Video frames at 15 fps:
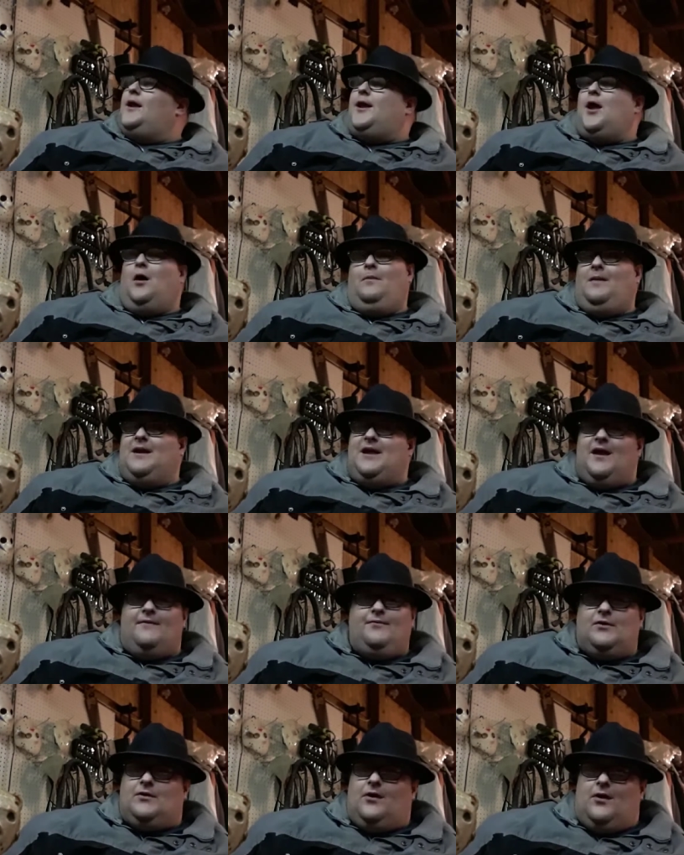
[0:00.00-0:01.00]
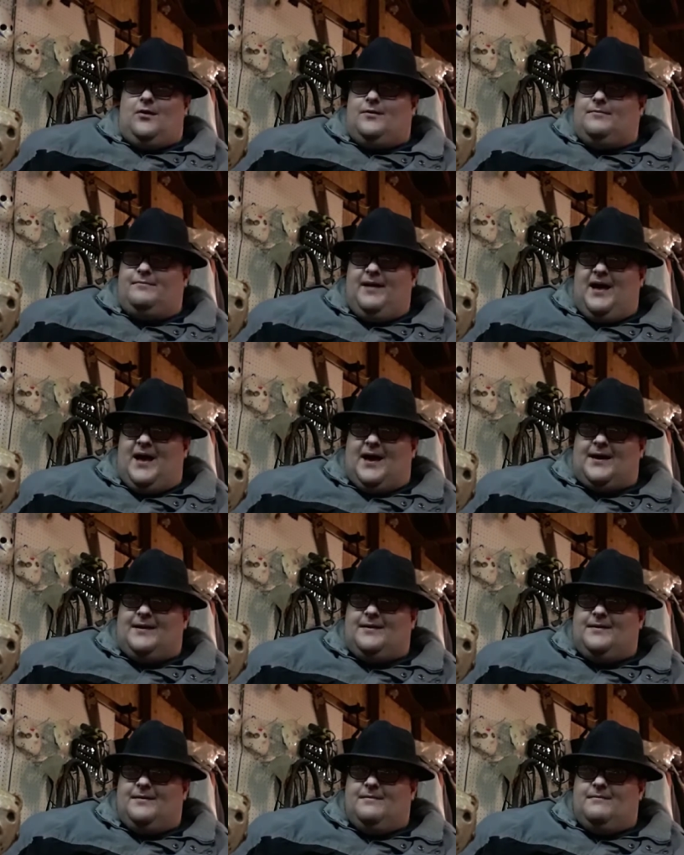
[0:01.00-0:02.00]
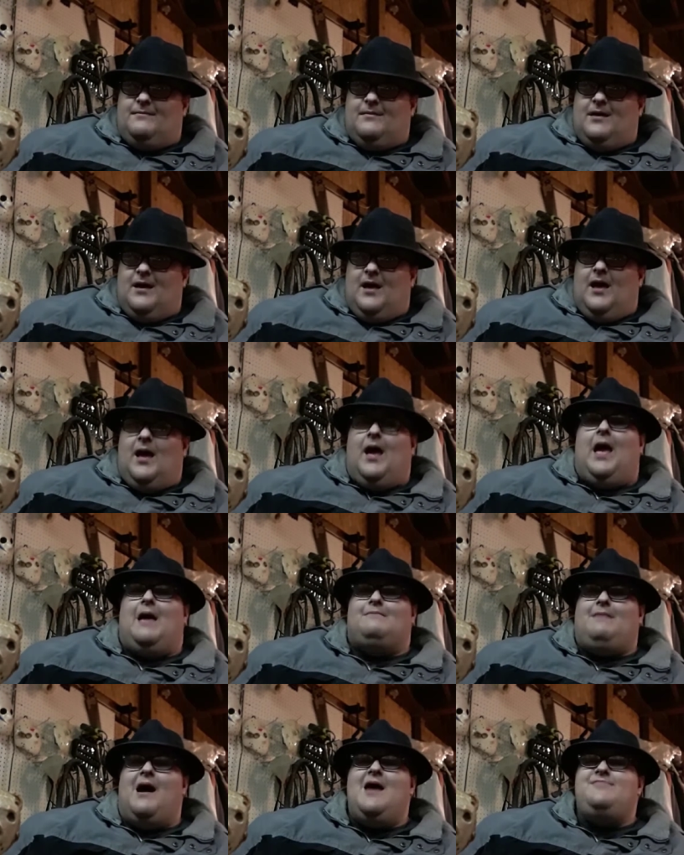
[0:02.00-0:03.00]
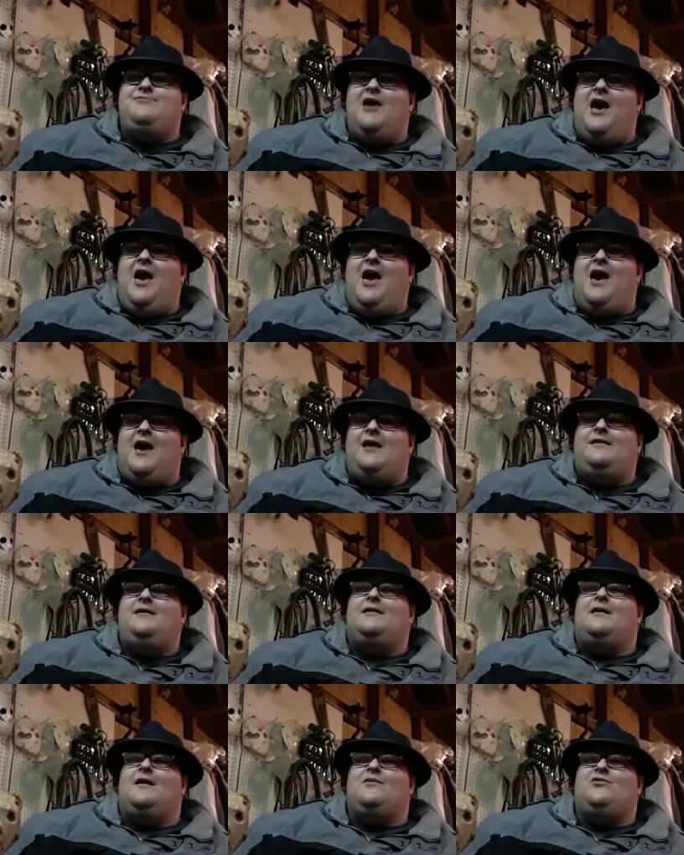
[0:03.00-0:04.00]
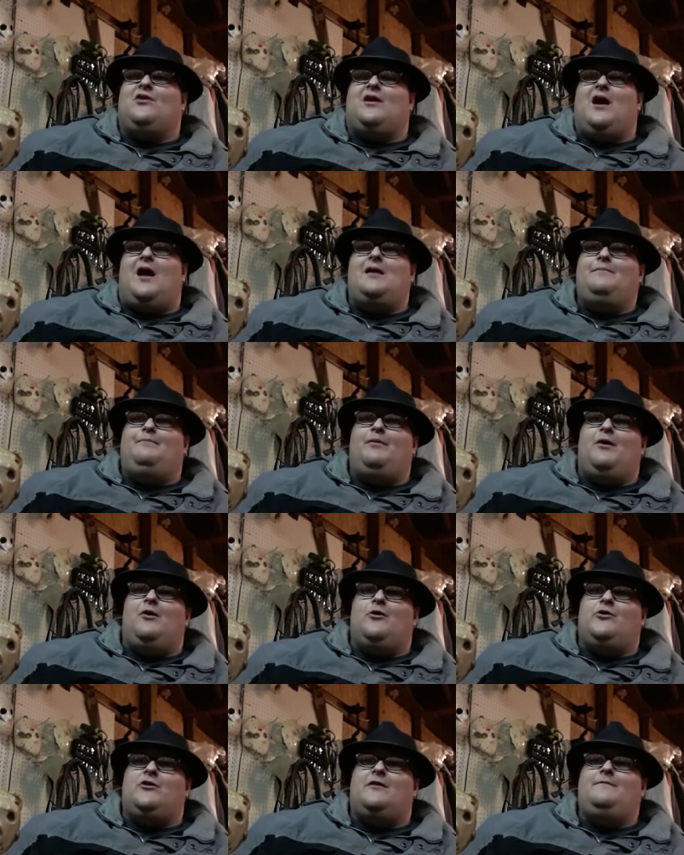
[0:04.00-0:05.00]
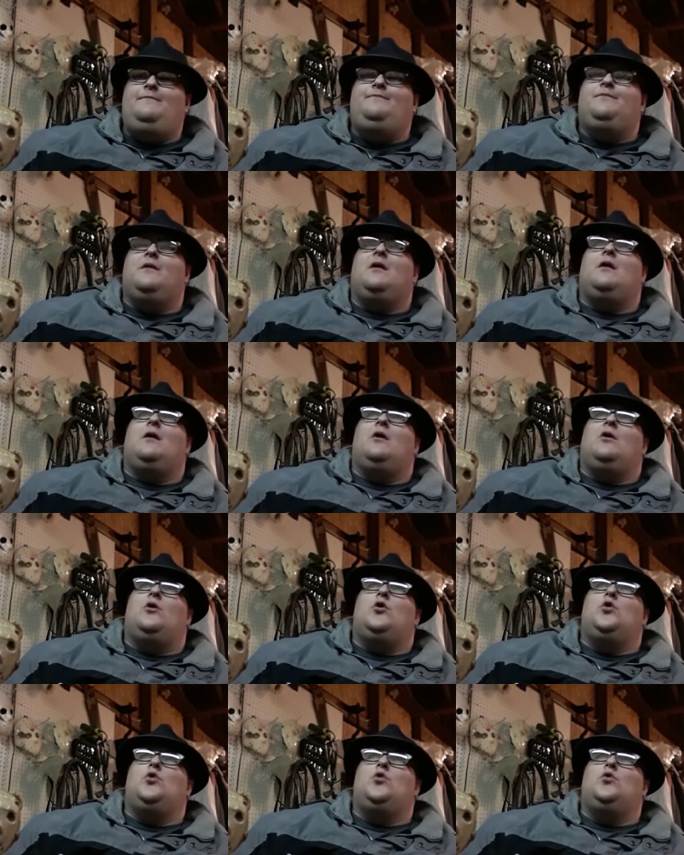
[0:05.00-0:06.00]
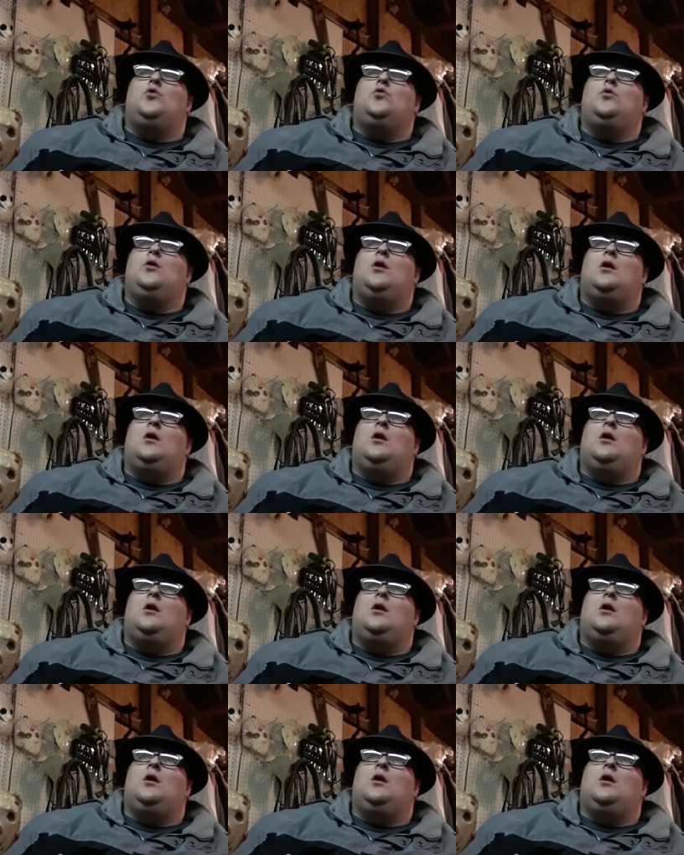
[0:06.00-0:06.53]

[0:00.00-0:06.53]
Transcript: Nobody ever called him back. And my dad is the kind of person who,